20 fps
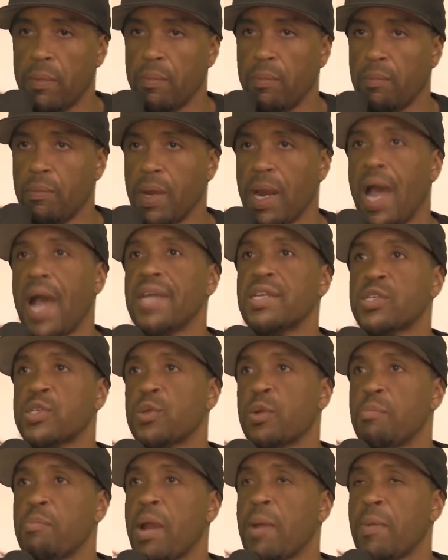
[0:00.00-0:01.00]
But I just
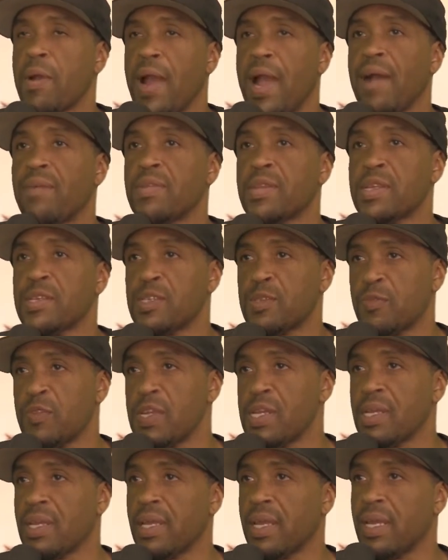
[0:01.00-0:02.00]
remember having this
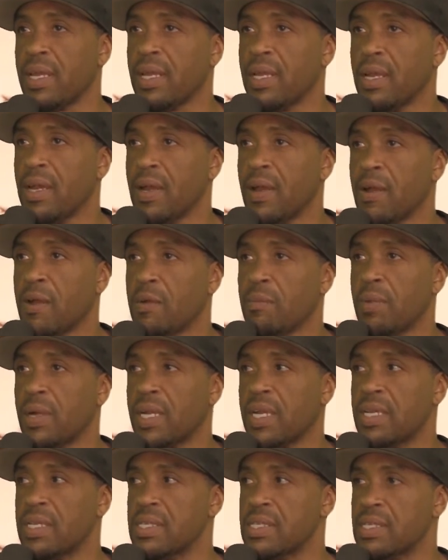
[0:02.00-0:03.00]
feeling
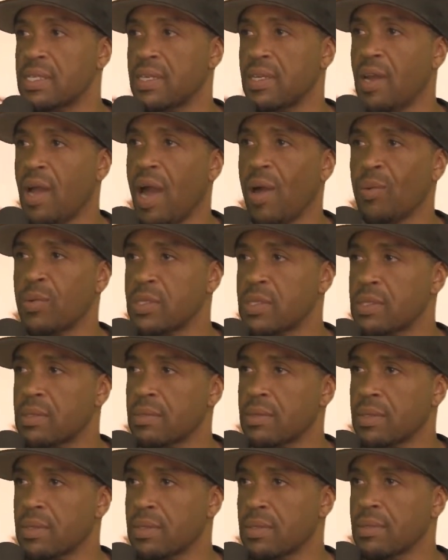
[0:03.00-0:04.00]
because, I was,
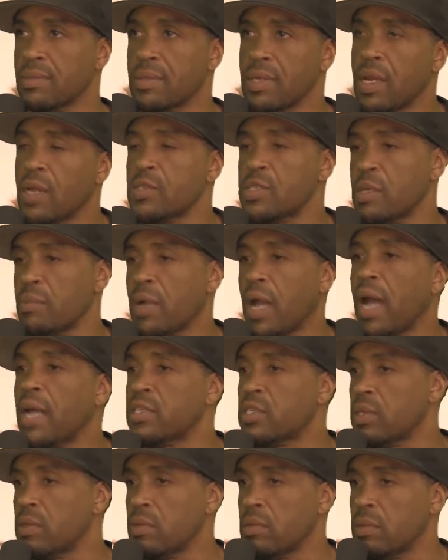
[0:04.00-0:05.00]
some
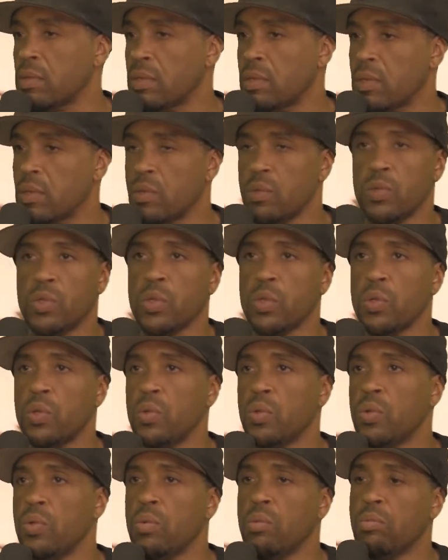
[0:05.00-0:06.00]
guys you
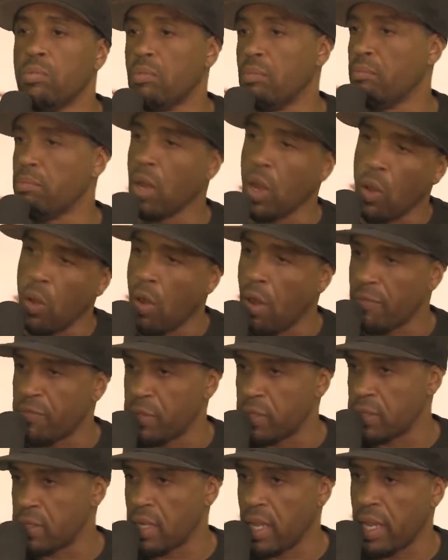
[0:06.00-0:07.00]
do blow off
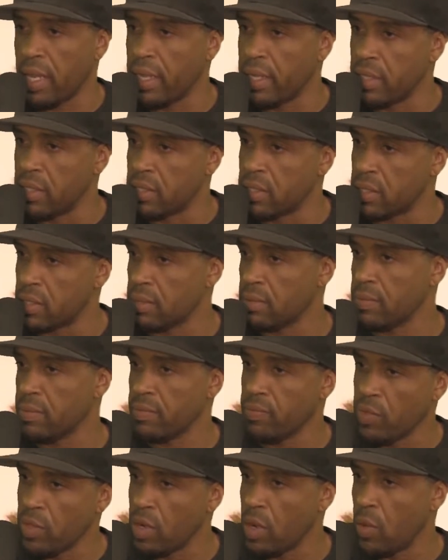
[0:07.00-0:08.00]
the stage,
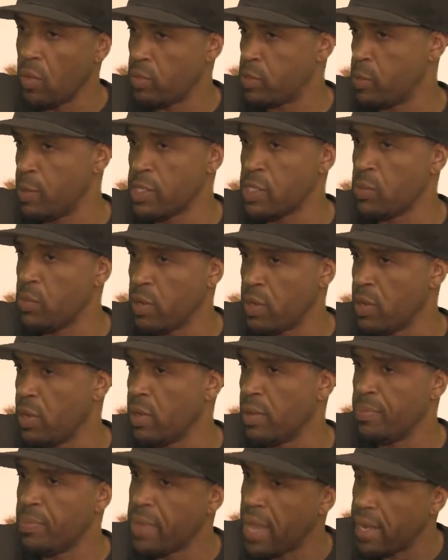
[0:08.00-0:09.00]
especially when
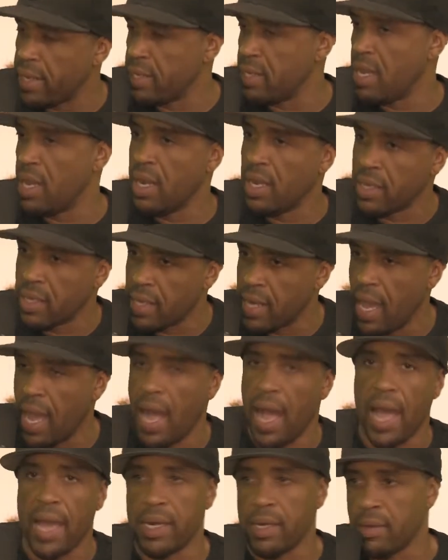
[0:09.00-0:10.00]
you're that young and
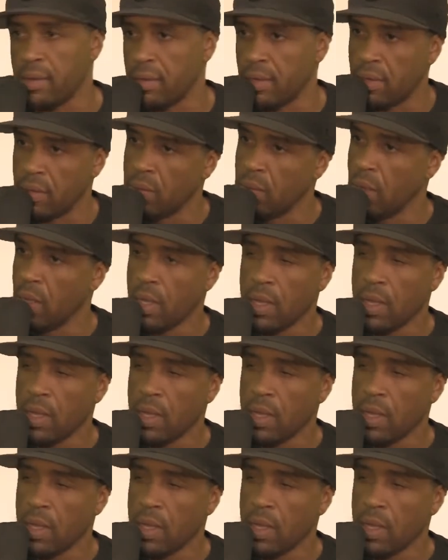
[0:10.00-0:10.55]
hot and you